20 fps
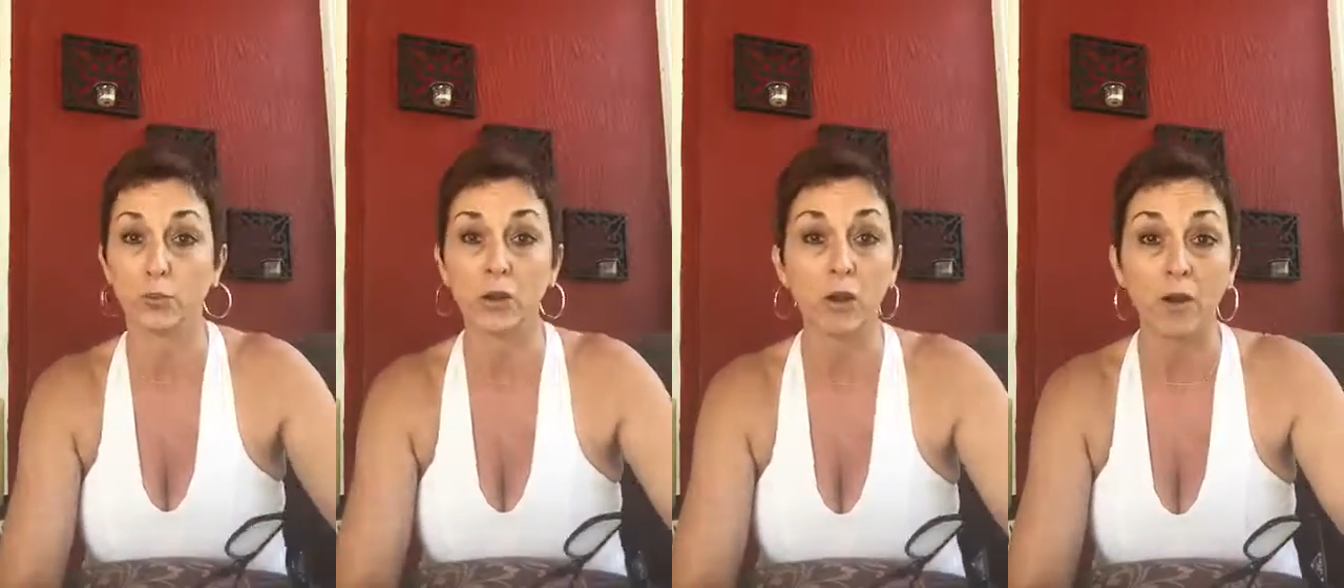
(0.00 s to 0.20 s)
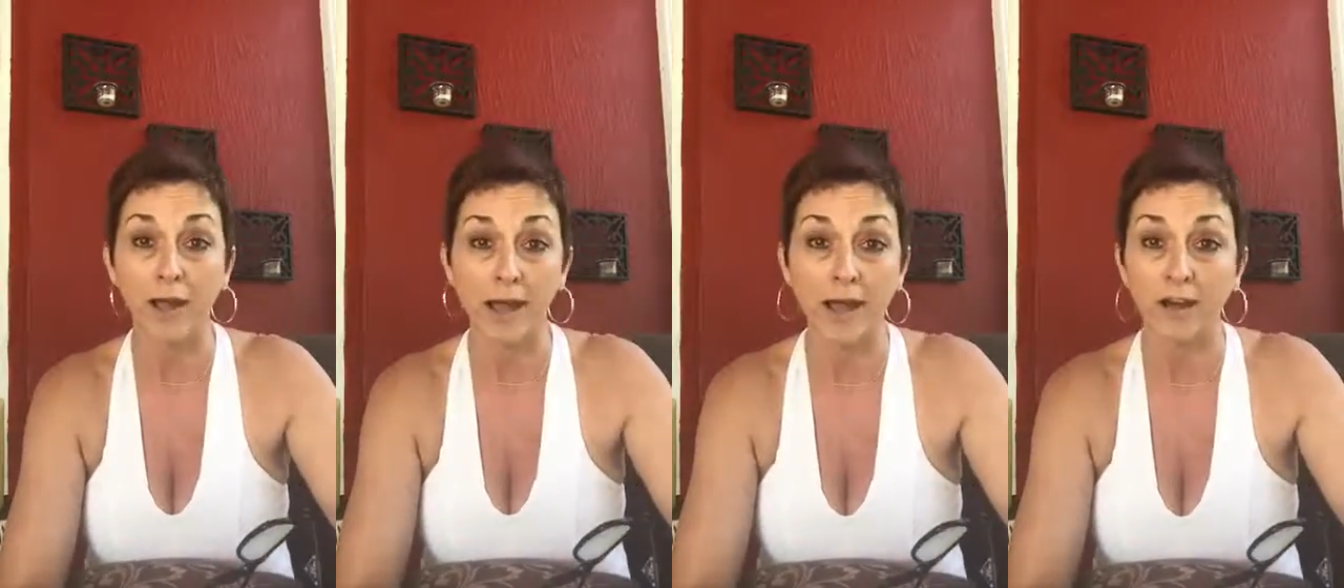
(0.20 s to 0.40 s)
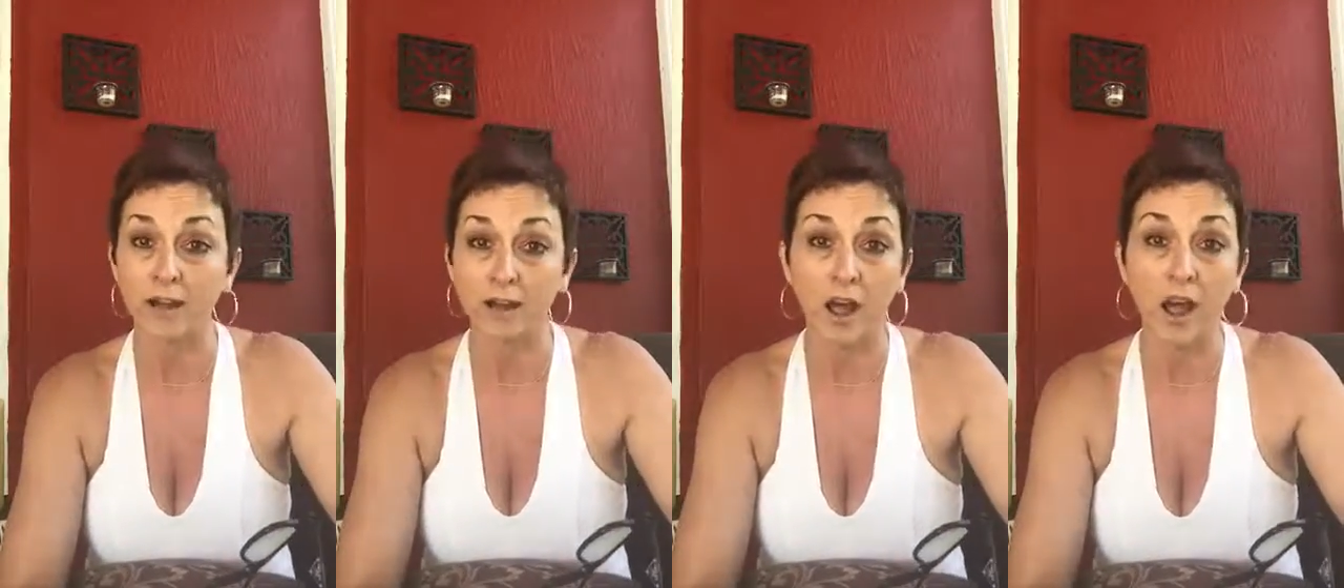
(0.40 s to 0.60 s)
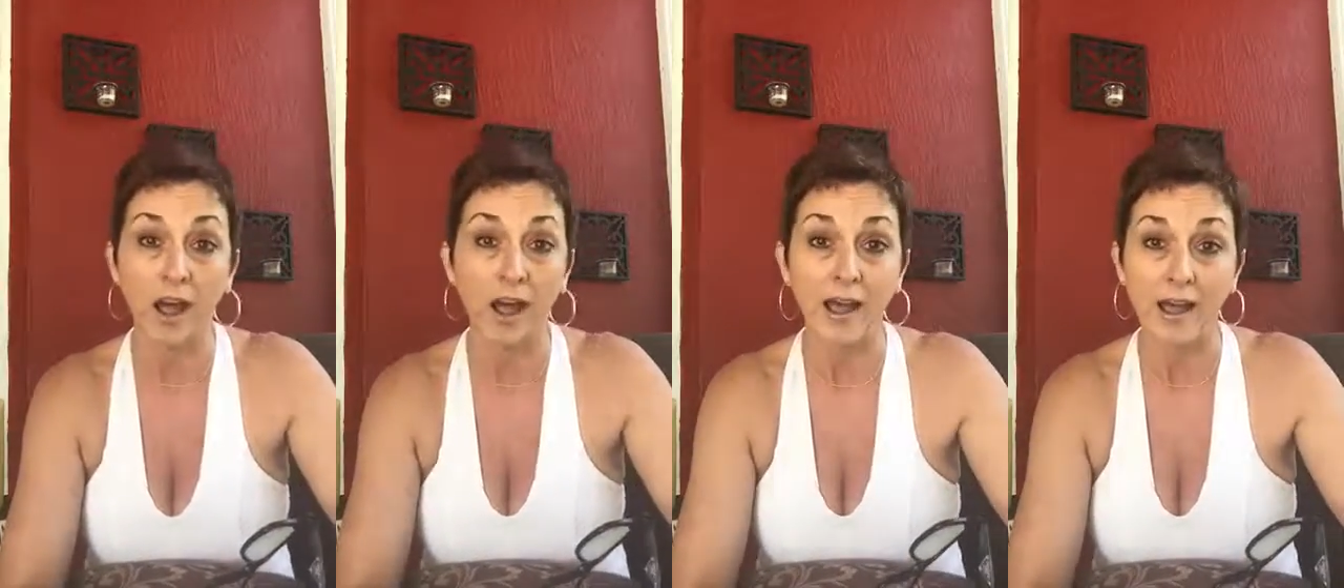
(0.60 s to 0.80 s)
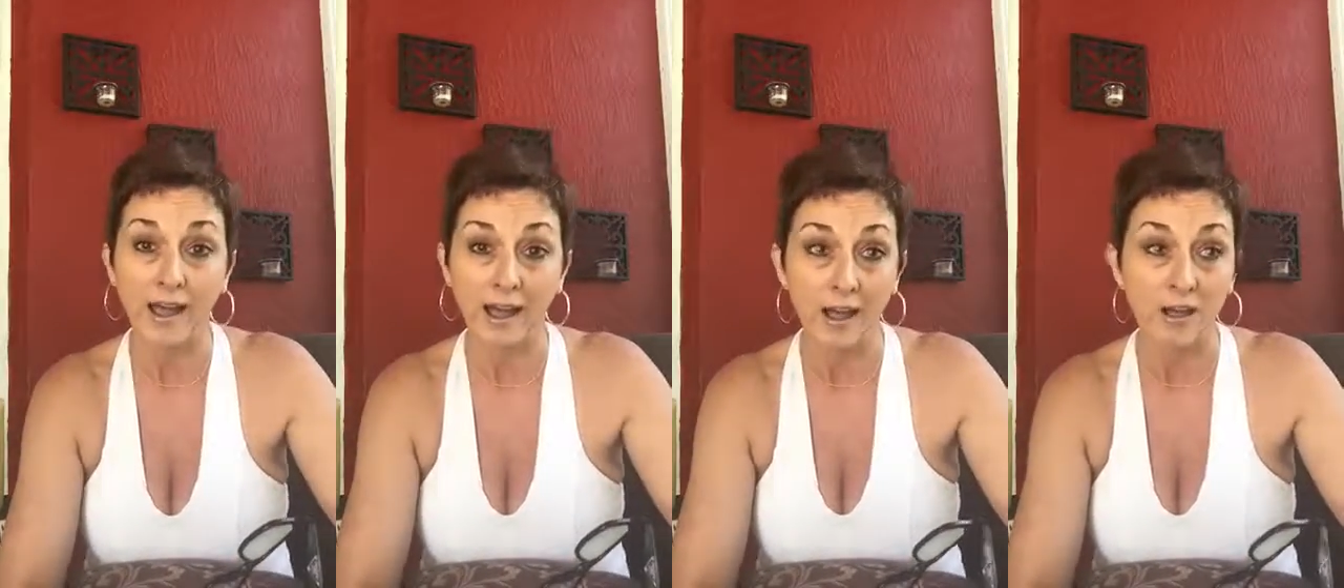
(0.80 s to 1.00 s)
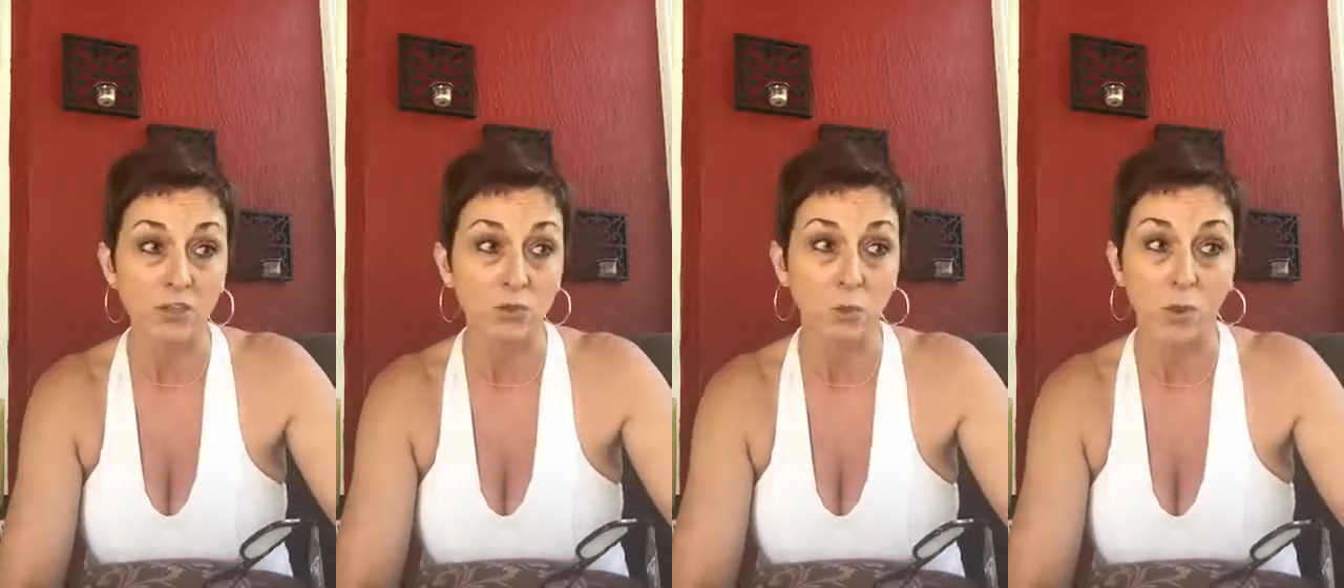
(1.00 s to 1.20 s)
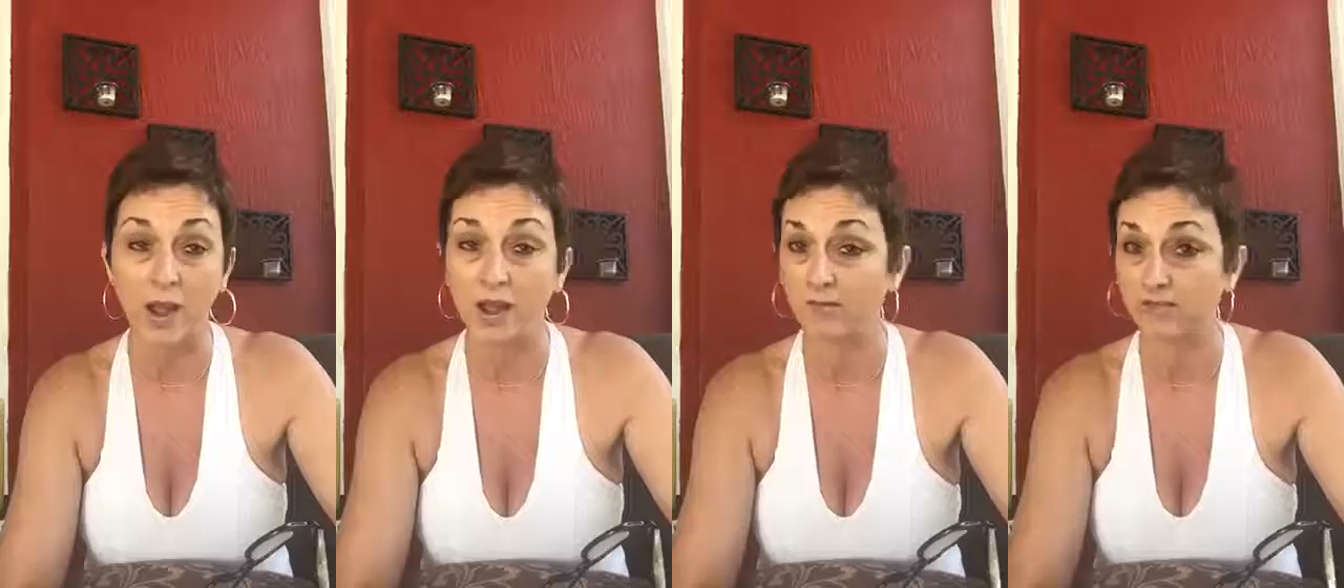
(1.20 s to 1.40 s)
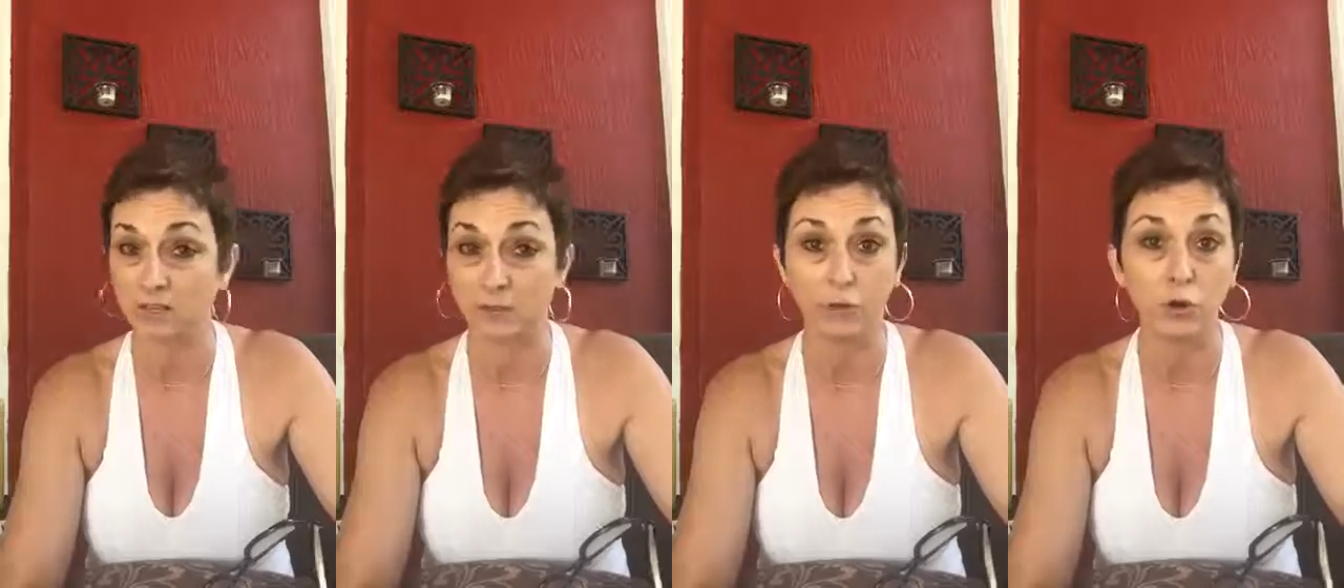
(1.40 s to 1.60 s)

real housewives